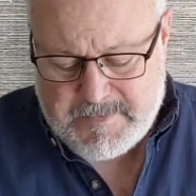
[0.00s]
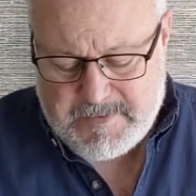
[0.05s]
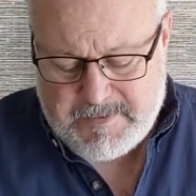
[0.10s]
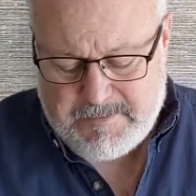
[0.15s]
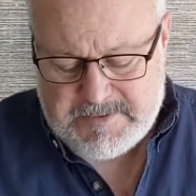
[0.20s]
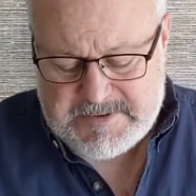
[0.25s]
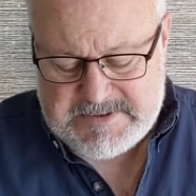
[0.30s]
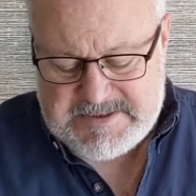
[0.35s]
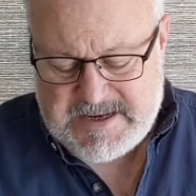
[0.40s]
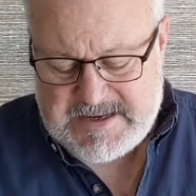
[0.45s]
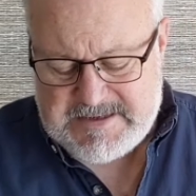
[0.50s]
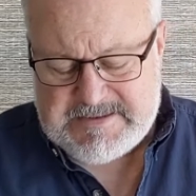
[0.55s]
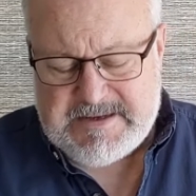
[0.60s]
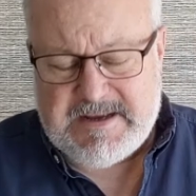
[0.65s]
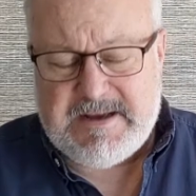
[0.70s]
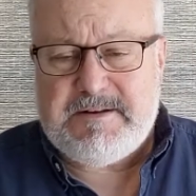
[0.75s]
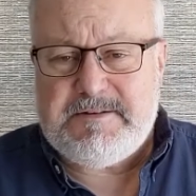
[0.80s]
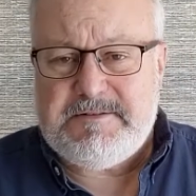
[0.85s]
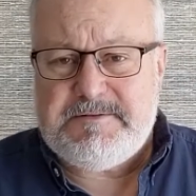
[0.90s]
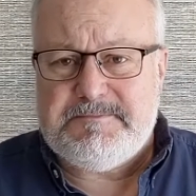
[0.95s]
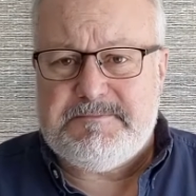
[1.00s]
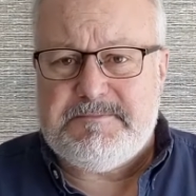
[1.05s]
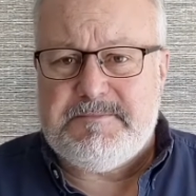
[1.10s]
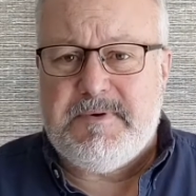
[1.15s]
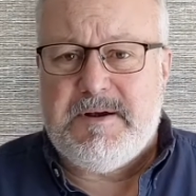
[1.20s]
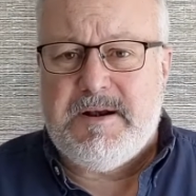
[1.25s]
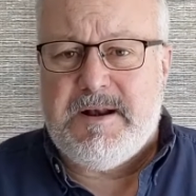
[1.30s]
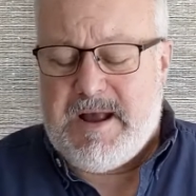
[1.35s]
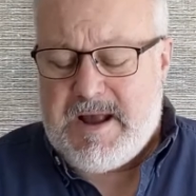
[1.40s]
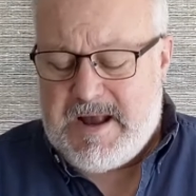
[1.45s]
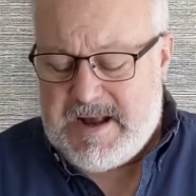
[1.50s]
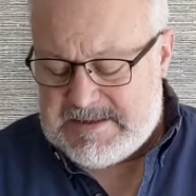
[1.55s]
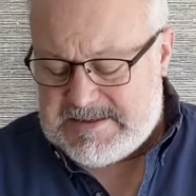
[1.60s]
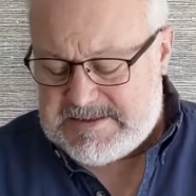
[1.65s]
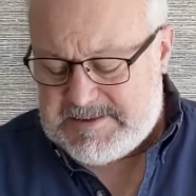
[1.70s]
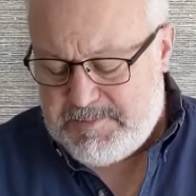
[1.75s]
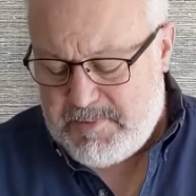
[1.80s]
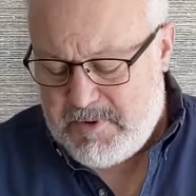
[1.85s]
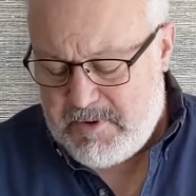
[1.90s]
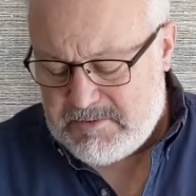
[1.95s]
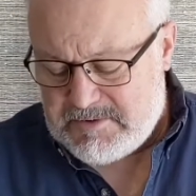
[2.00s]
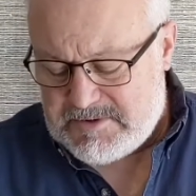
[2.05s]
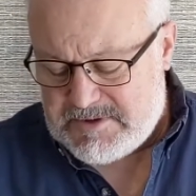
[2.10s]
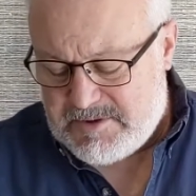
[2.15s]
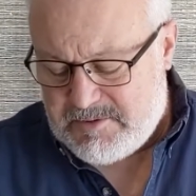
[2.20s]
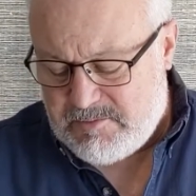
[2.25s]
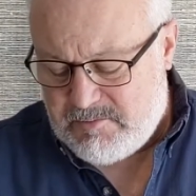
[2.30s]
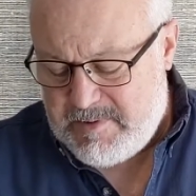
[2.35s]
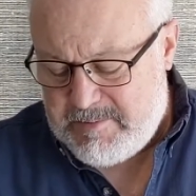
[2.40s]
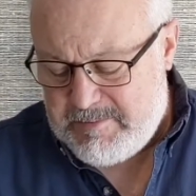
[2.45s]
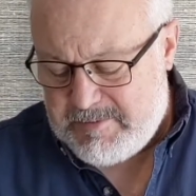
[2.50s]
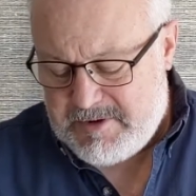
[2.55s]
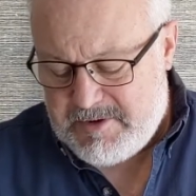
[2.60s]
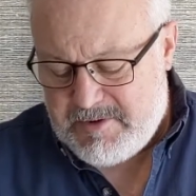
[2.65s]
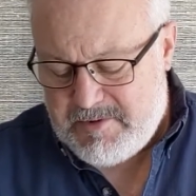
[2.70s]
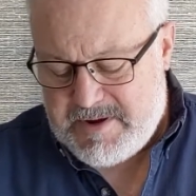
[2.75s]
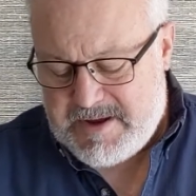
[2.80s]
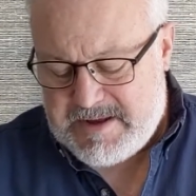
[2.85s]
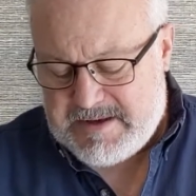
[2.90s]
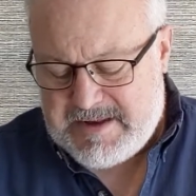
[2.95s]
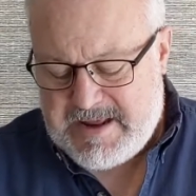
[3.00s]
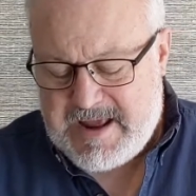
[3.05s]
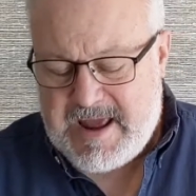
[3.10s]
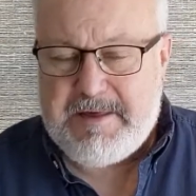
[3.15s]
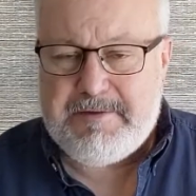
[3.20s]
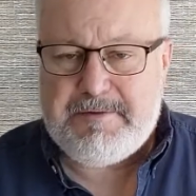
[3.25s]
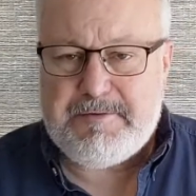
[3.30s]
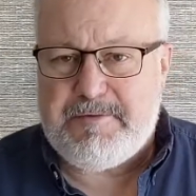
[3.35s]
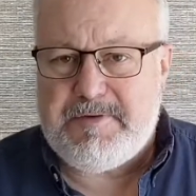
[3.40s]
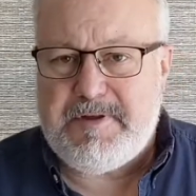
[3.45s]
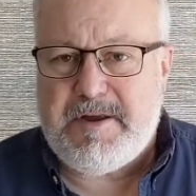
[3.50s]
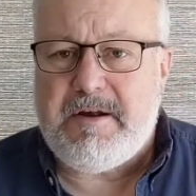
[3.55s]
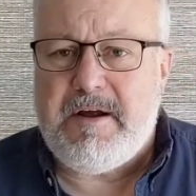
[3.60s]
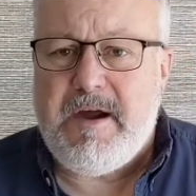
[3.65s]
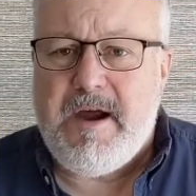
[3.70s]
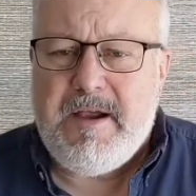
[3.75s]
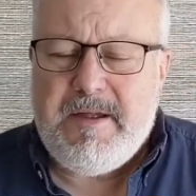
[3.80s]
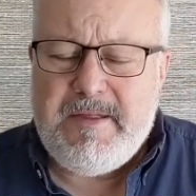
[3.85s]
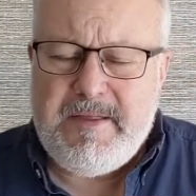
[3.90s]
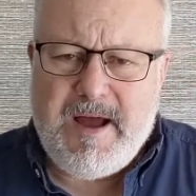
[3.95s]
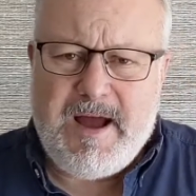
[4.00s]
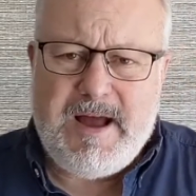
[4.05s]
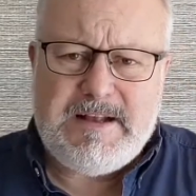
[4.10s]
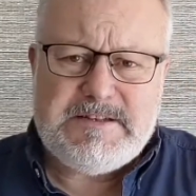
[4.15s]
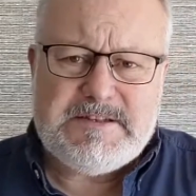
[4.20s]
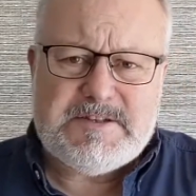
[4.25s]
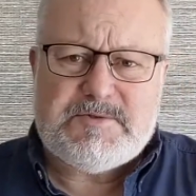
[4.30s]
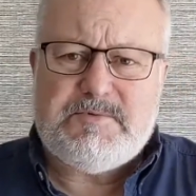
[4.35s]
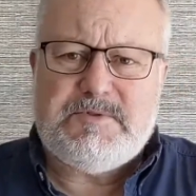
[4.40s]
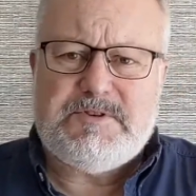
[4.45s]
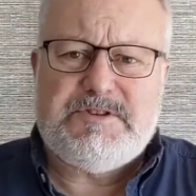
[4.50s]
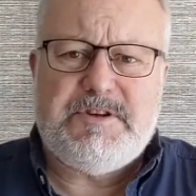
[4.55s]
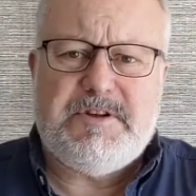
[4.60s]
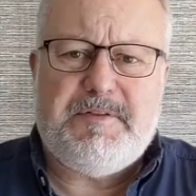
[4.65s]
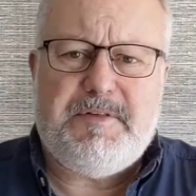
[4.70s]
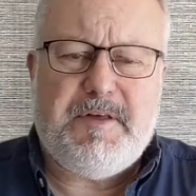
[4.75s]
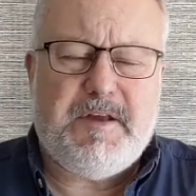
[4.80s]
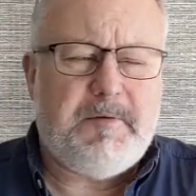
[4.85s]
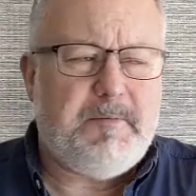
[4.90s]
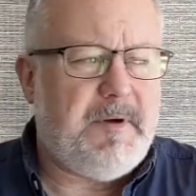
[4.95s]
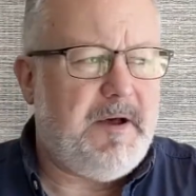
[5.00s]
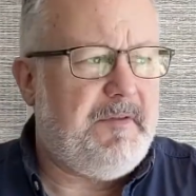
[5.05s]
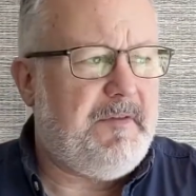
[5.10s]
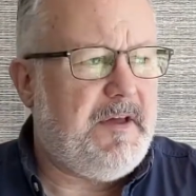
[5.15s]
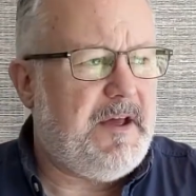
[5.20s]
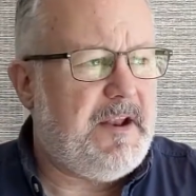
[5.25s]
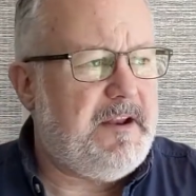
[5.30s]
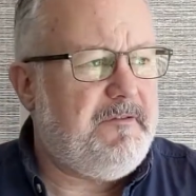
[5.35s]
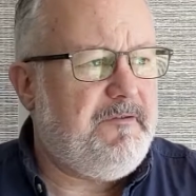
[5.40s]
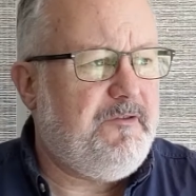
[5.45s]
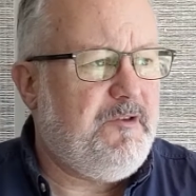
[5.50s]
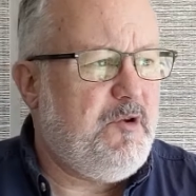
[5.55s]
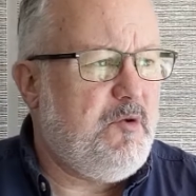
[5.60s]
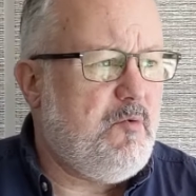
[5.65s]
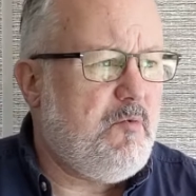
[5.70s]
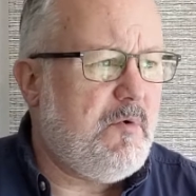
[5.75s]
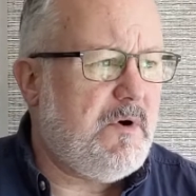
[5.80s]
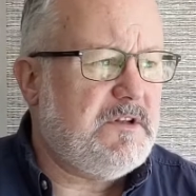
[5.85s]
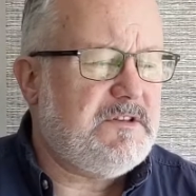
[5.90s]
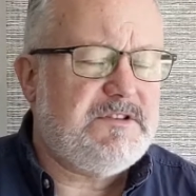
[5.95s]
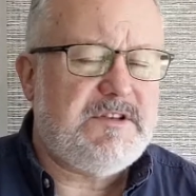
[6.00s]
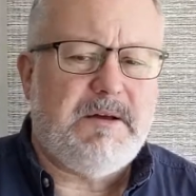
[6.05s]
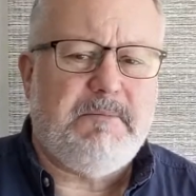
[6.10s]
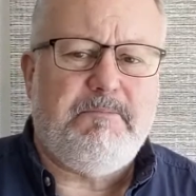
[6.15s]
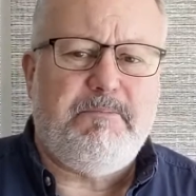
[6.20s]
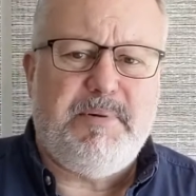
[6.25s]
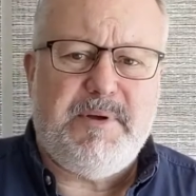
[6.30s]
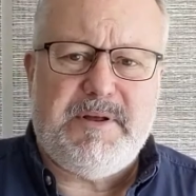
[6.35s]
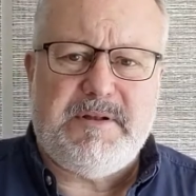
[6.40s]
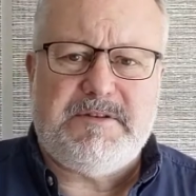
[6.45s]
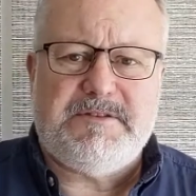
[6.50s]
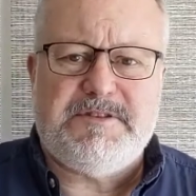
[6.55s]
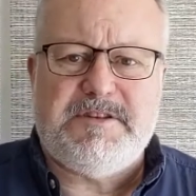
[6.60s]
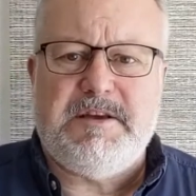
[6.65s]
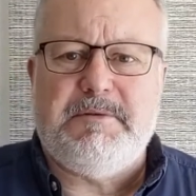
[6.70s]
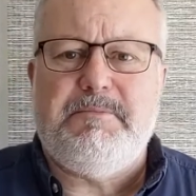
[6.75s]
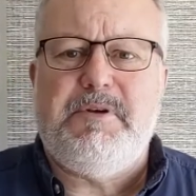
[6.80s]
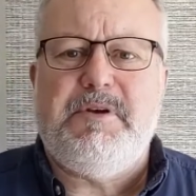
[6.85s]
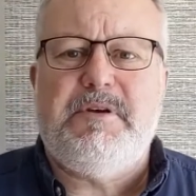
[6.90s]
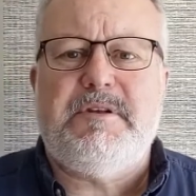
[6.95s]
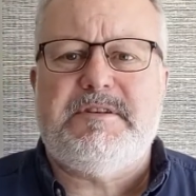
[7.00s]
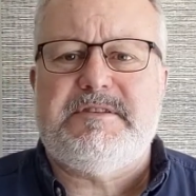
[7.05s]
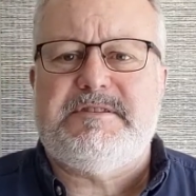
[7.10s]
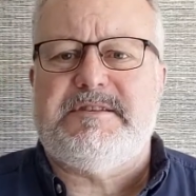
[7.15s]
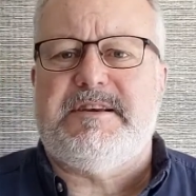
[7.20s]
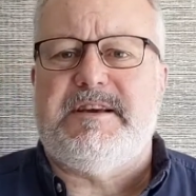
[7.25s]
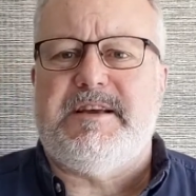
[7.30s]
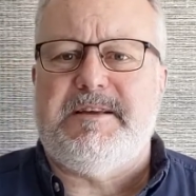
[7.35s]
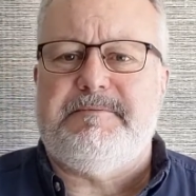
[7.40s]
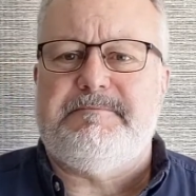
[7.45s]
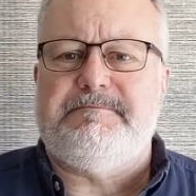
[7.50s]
we sat down and spoke to the women who had gathered there. I just want you to think about that. If you want to build community,